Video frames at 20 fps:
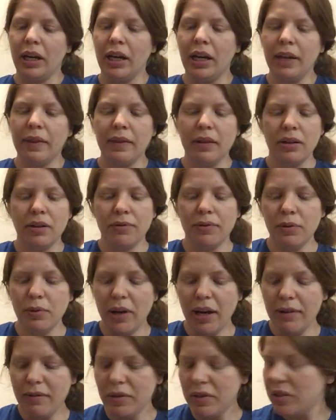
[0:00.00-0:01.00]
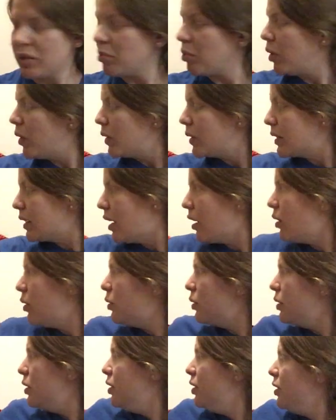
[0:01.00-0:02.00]
And then if you have a small
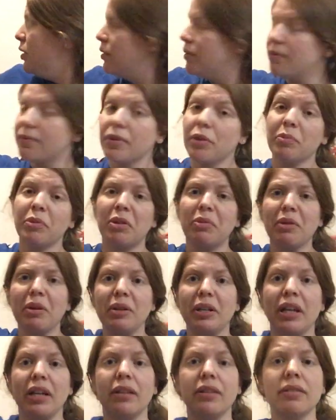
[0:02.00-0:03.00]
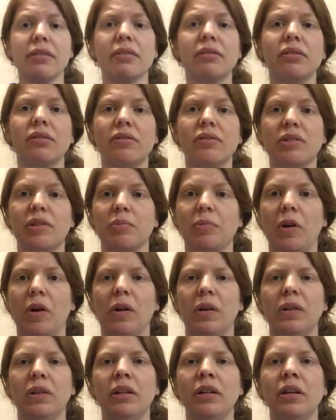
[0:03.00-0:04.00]
towel, for me my neck is a little
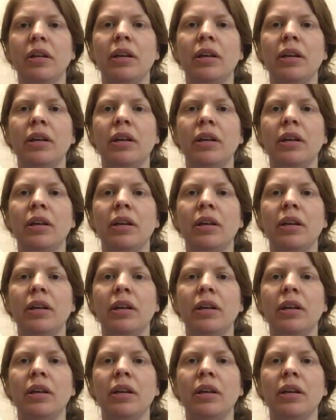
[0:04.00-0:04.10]
small,